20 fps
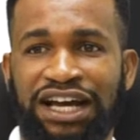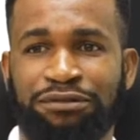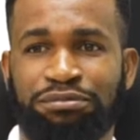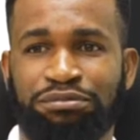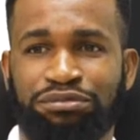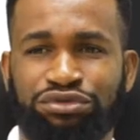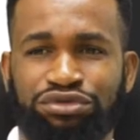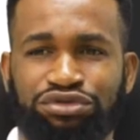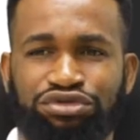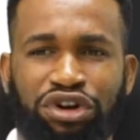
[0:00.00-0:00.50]

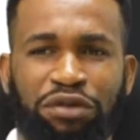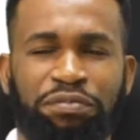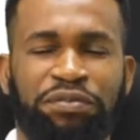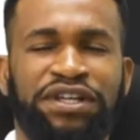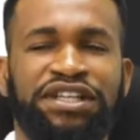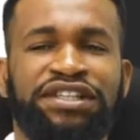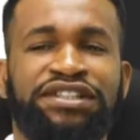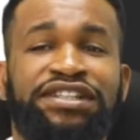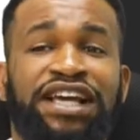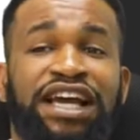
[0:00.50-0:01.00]
and
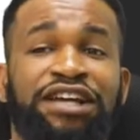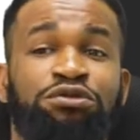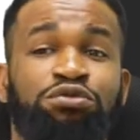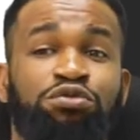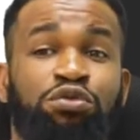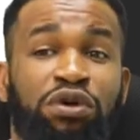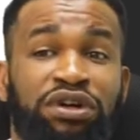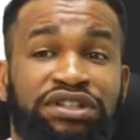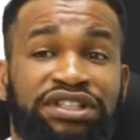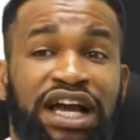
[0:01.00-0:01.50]
dropped inside
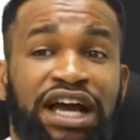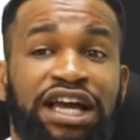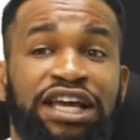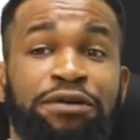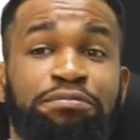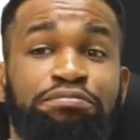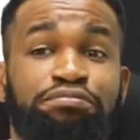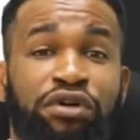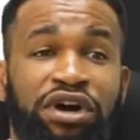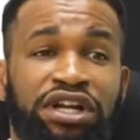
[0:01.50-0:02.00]
water,
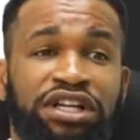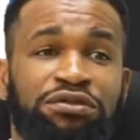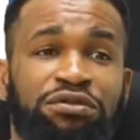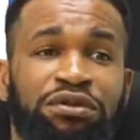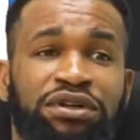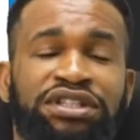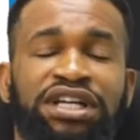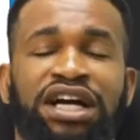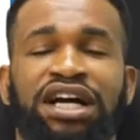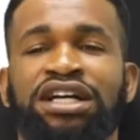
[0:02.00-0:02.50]
a boiling
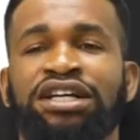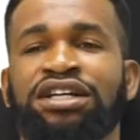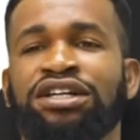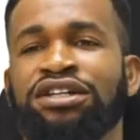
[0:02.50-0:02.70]
water,